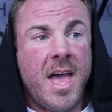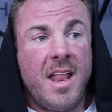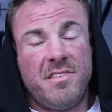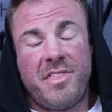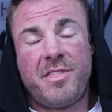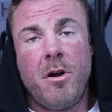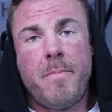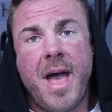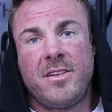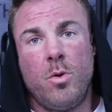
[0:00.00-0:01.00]
and it's a
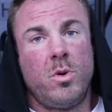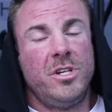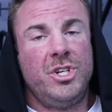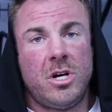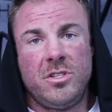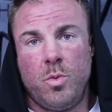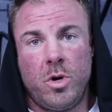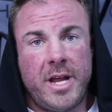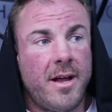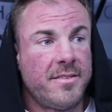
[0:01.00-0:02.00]
throwback to one of John's
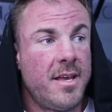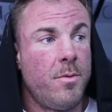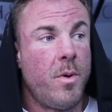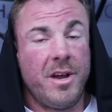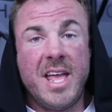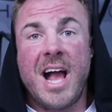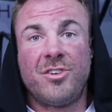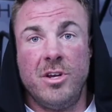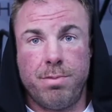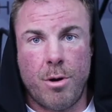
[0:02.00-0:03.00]
workouts where he
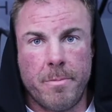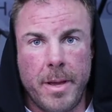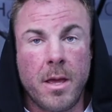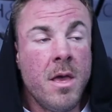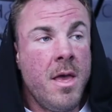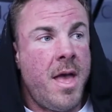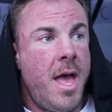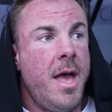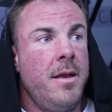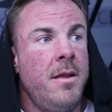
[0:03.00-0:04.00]
actually broke me.
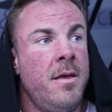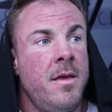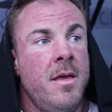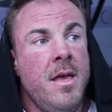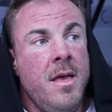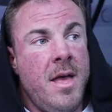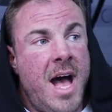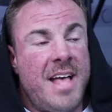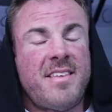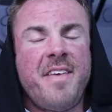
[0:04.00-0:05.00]
And
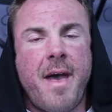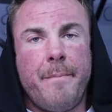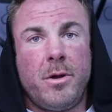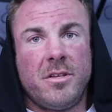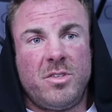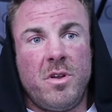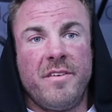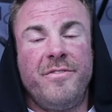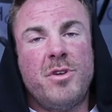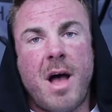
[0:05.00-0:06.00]
I say that because it's one of
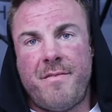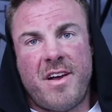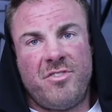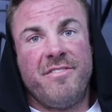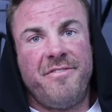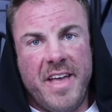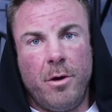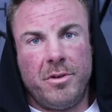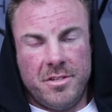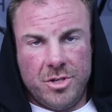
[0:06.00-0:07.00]
the few times I've actually
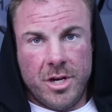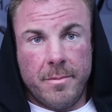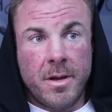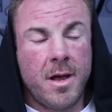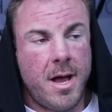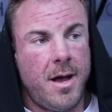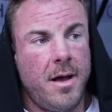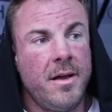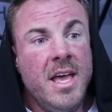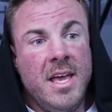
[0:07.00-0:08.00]
failed in the gym.
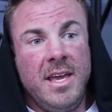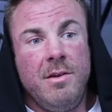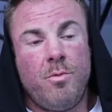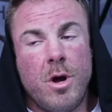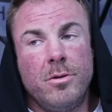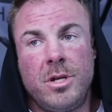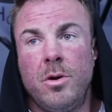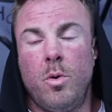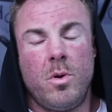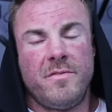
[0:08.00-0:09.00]
He
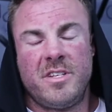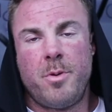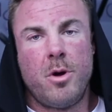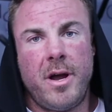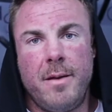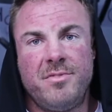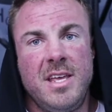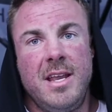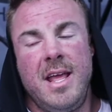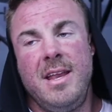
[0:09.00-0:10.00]
wrote on one of his programs,
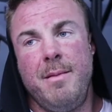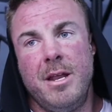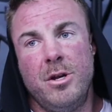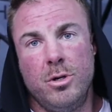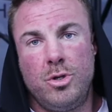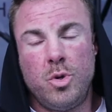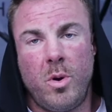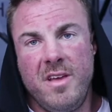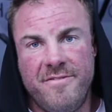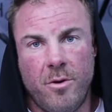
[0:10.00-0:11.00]
he needed me to do
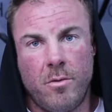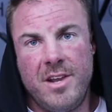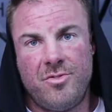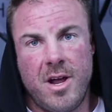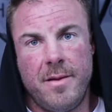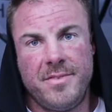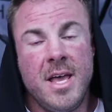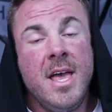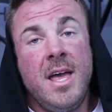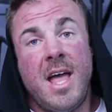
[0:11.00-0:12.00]
20 full range reps
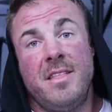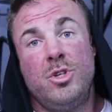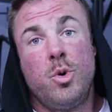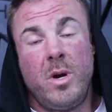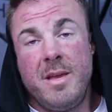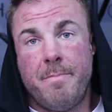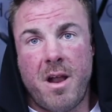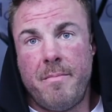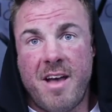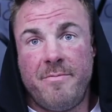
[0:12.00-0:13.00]
and then 20
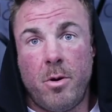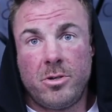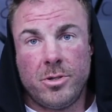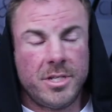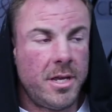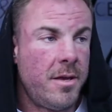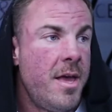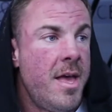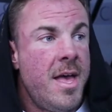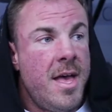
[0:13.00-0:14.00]
bottom half partials.
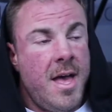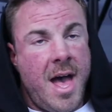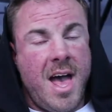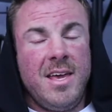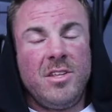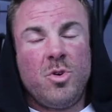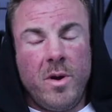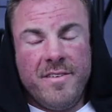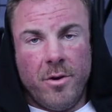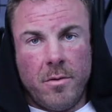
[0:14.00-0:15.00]
Hit
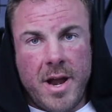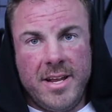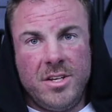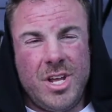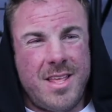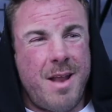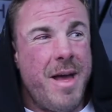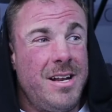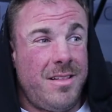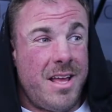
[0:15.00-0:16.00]
20 full range, and then I
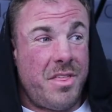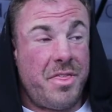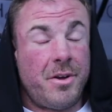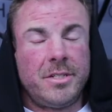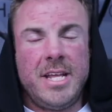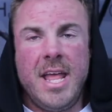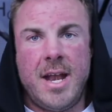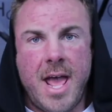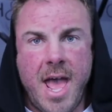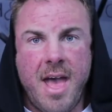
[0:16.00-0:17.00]
it to like 13
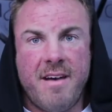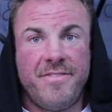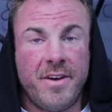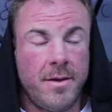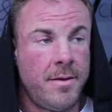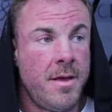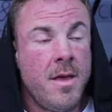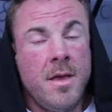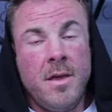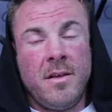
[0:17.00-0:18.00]
and a half
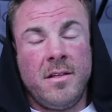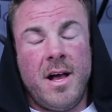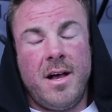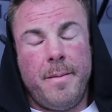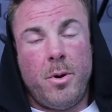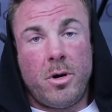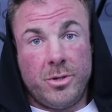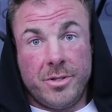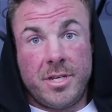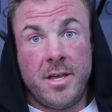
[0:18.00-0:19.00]

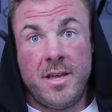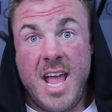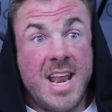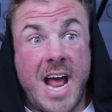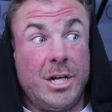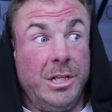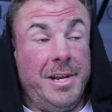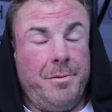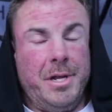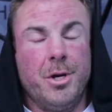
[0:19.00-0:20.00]
partials. And I
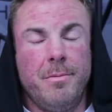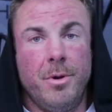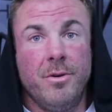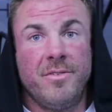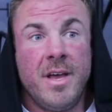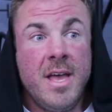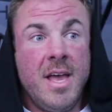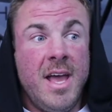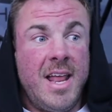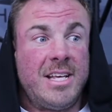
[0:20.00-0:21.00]
literally couldn't move.
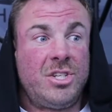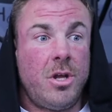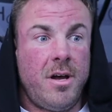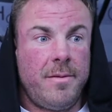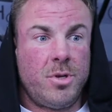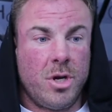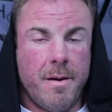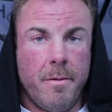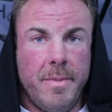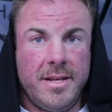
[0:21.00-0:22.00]
And I stood up, took a
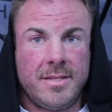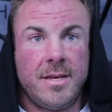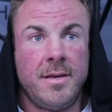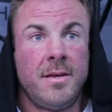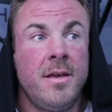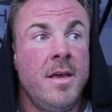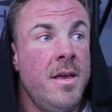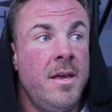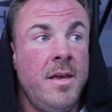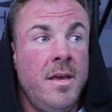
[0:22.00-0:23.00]
couple minutes,
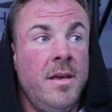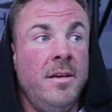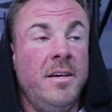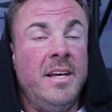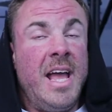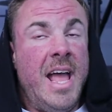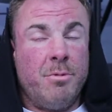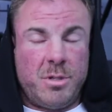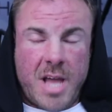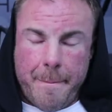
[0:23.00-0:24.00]

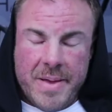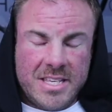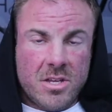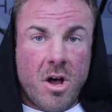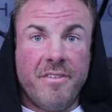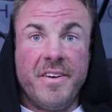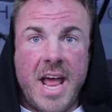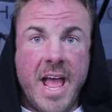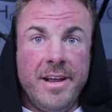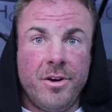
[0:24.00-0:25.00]
and got pissed off
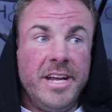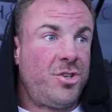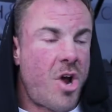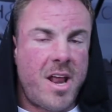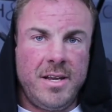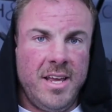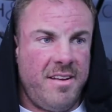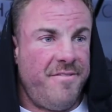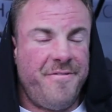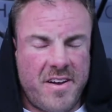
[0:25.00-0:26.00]
and angry, tried it
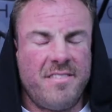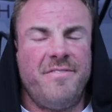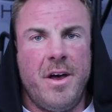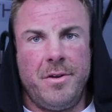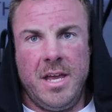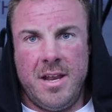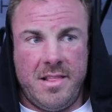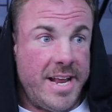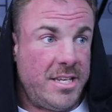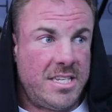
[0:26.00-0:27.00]
again, fucking failed again at
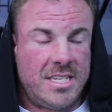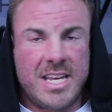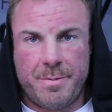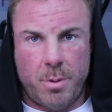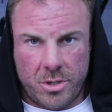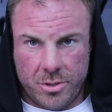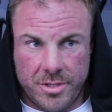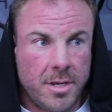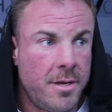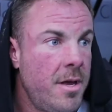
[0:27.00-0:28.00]
like 6 partials.